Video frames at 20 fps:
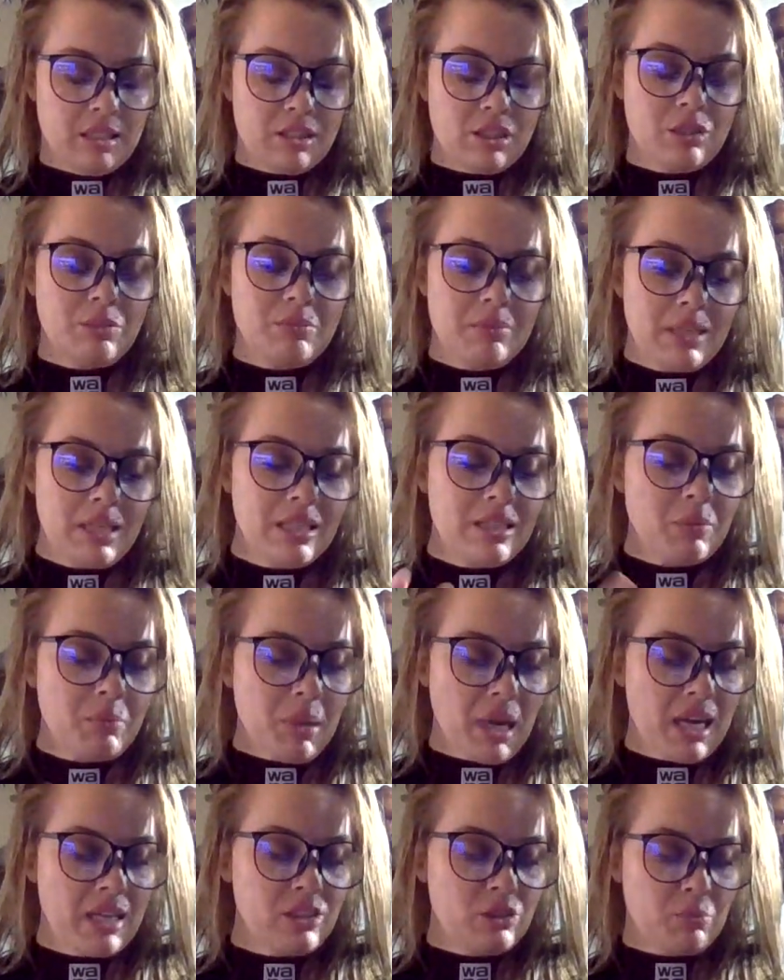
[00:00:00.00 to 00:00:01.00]
To me, the
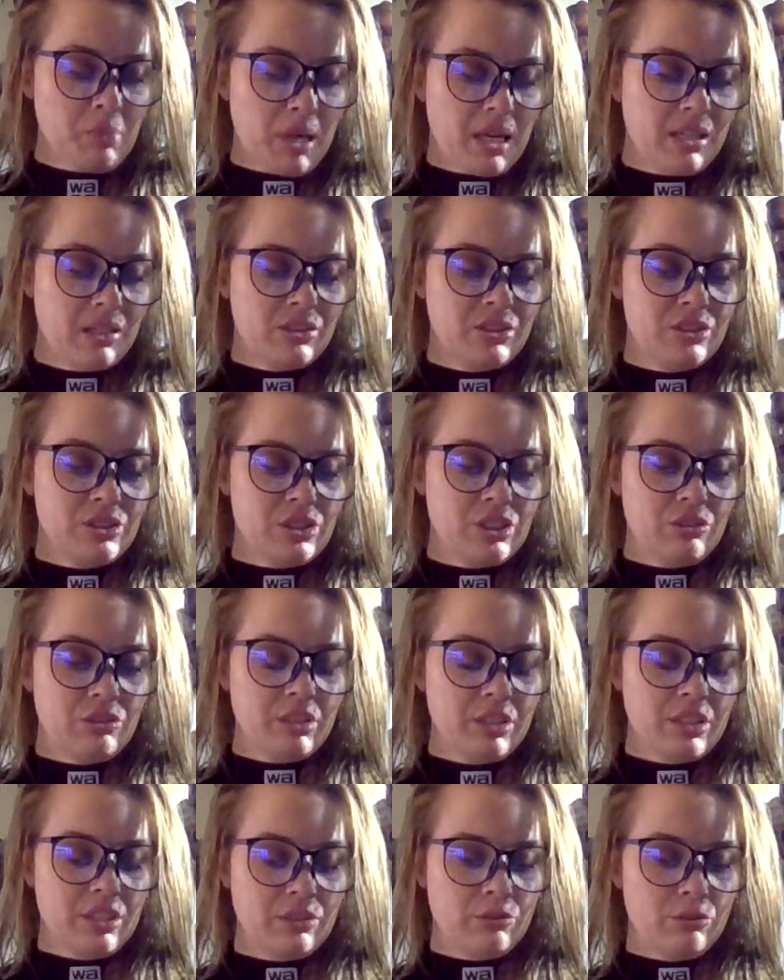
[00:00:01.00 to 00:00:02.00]
Page of Pentacles
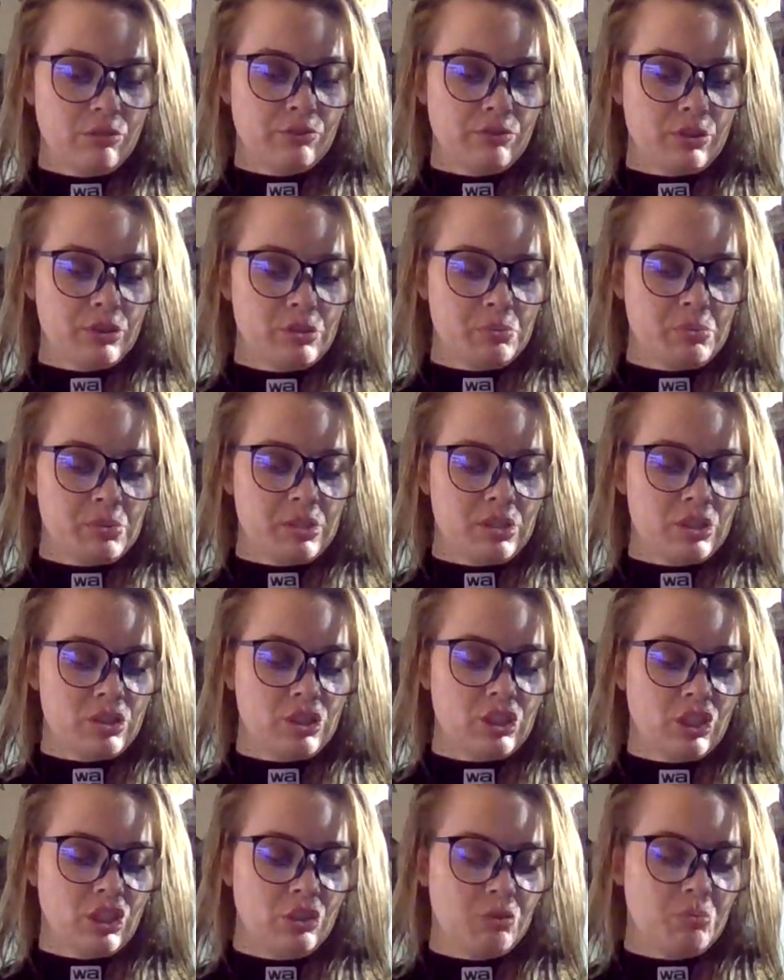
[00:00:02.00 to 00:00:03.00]
generally in the reverse
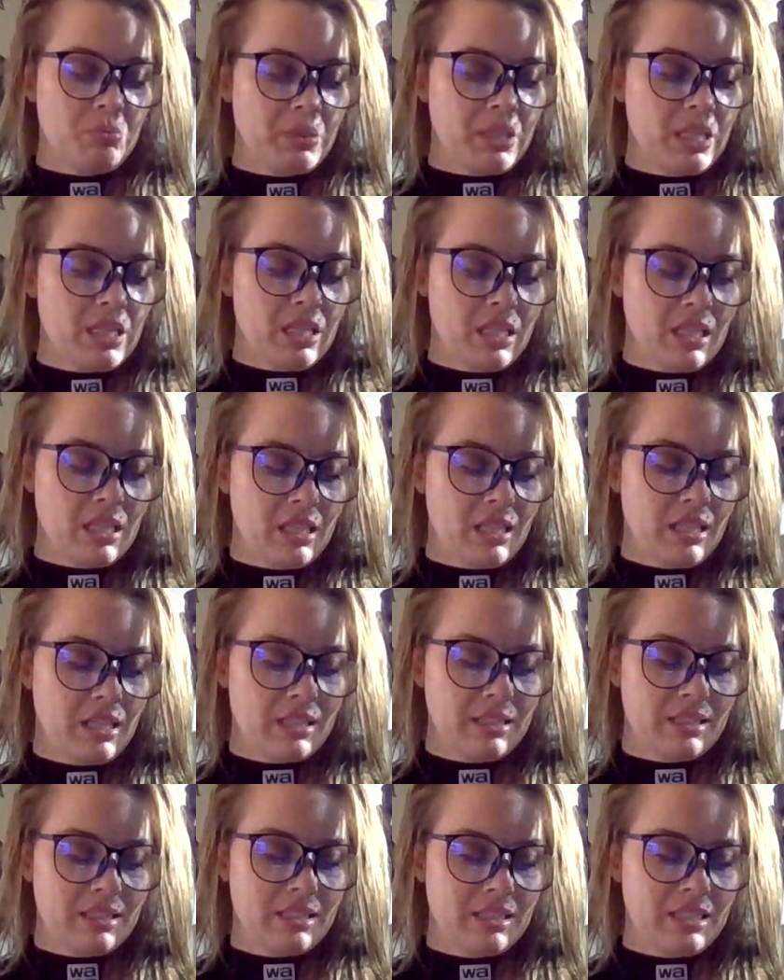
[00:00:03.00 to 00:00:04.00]
position could
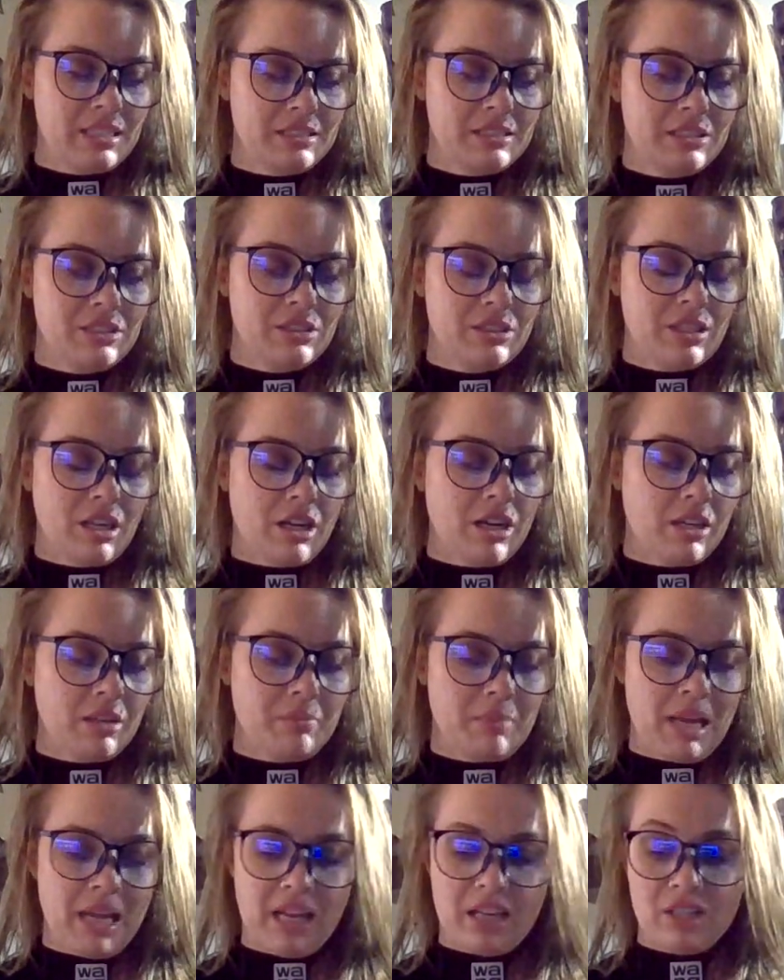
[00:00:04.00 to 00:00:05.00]
be it's dark
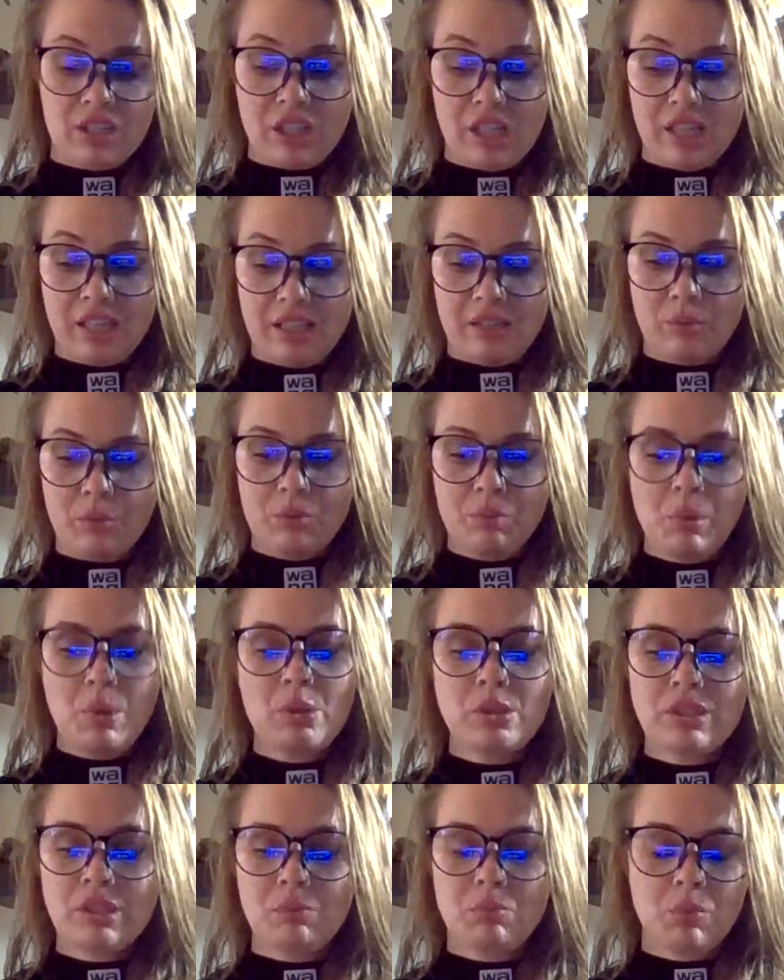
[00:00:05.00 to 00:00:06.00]
magic. We'll
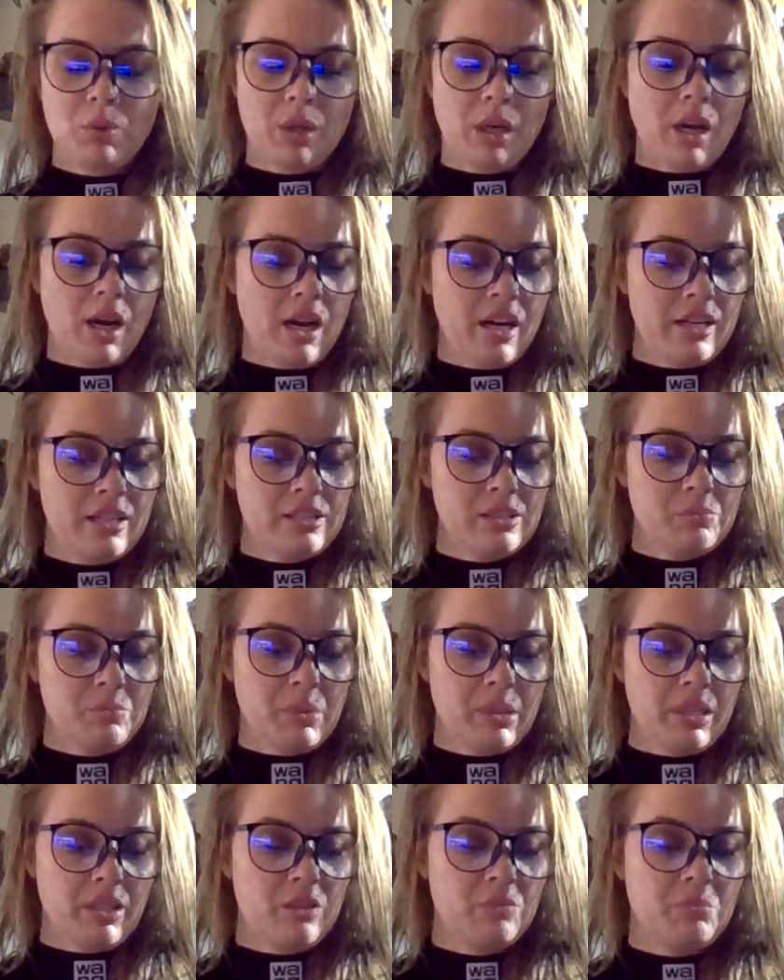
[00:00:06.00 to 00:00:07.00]
pull some more cards,
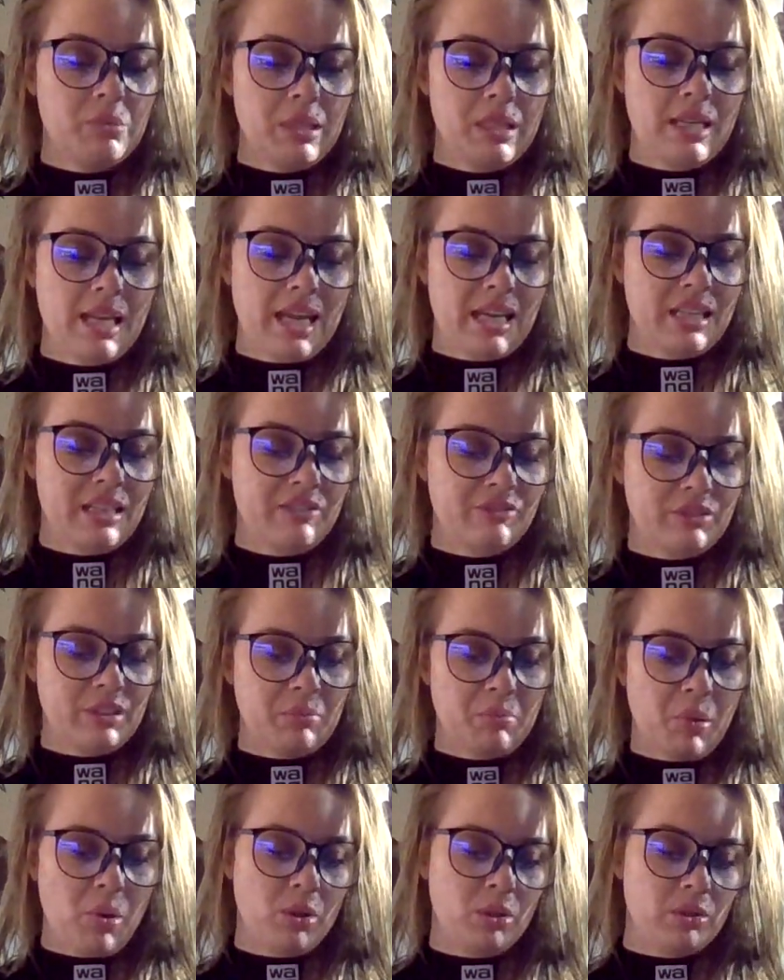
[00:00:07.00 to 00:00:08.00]
but it could be negatively
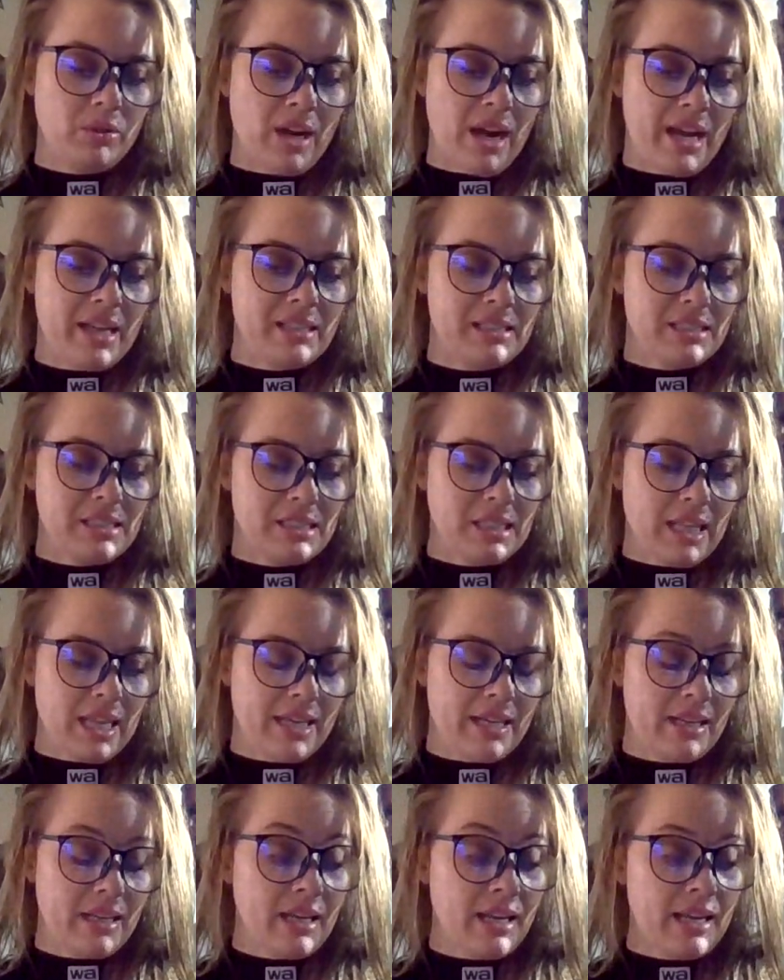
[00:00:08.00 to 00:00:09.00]
polarized,
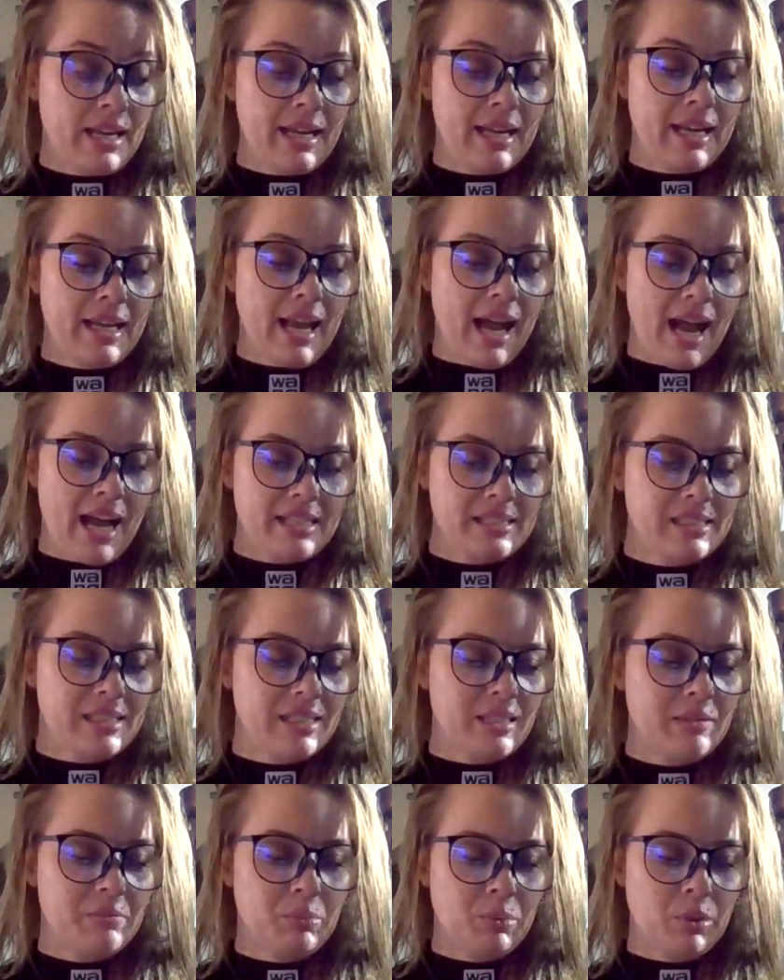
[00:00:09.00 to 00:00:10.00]
like
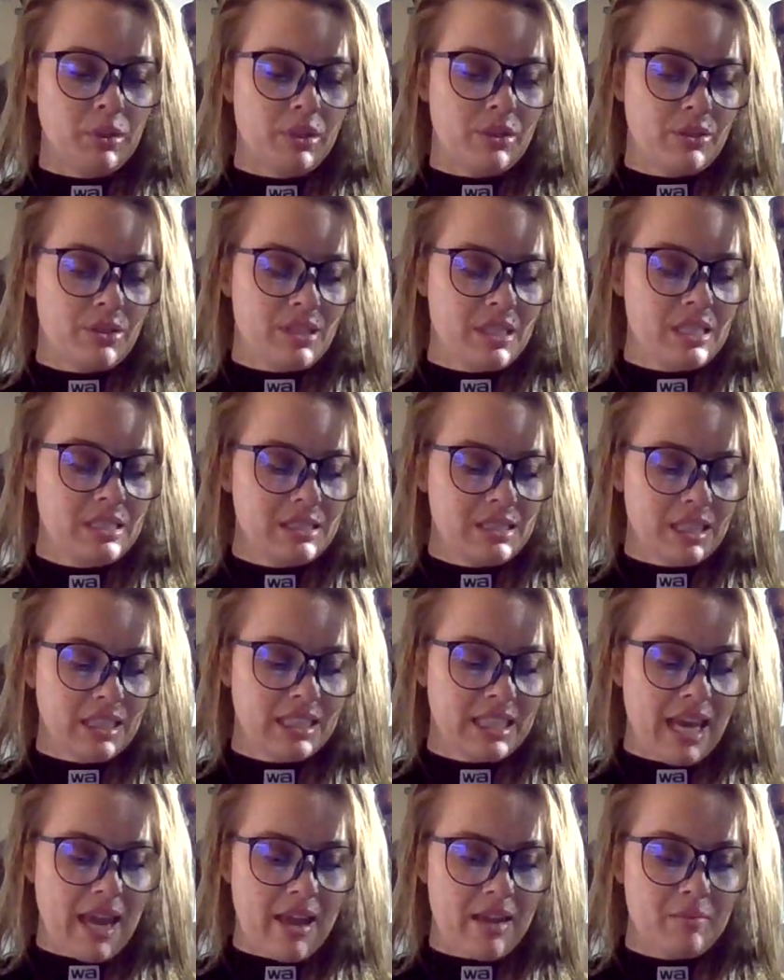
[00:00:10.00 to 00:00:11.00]
gossip or things like
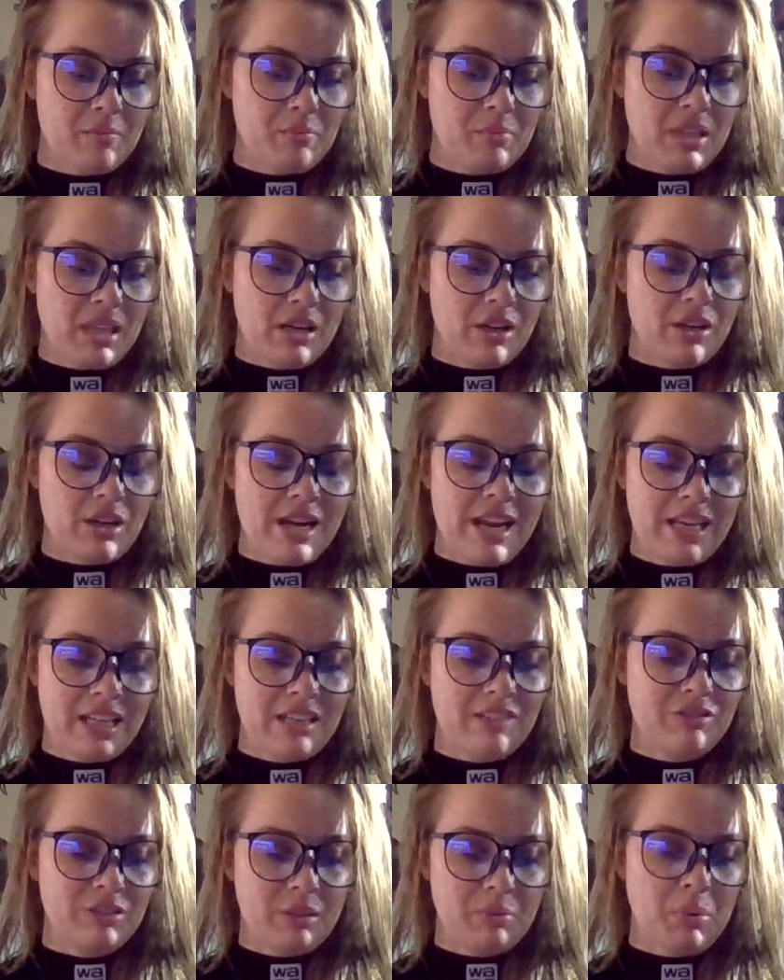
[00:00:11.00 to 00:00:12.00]
that that are
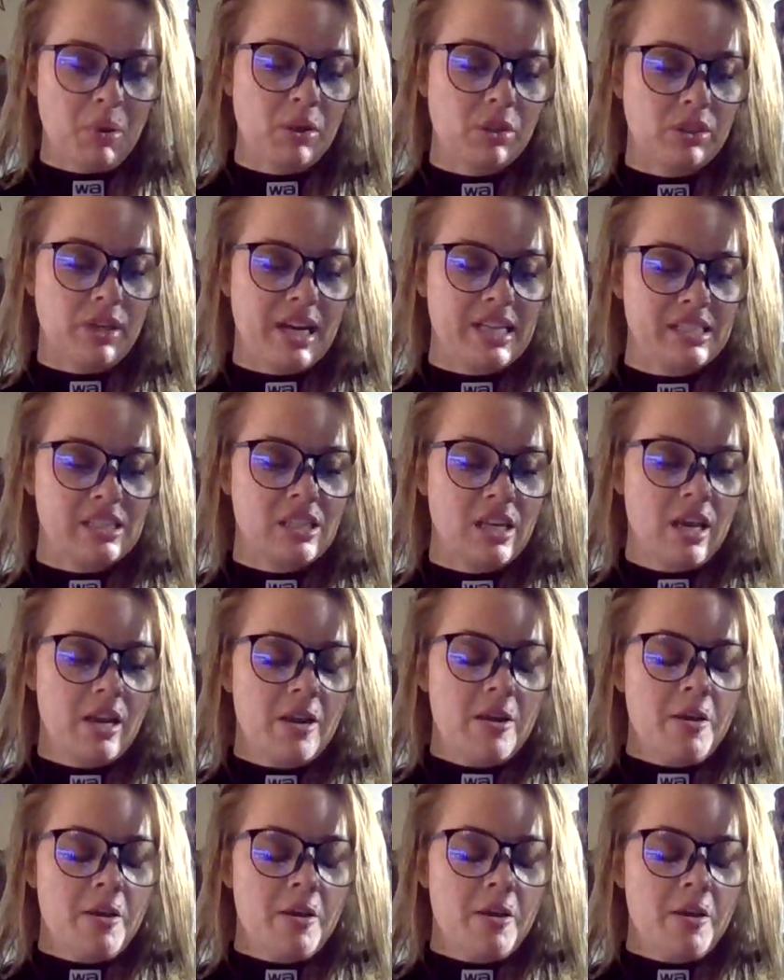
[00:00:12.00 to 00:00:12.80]
negatively polarized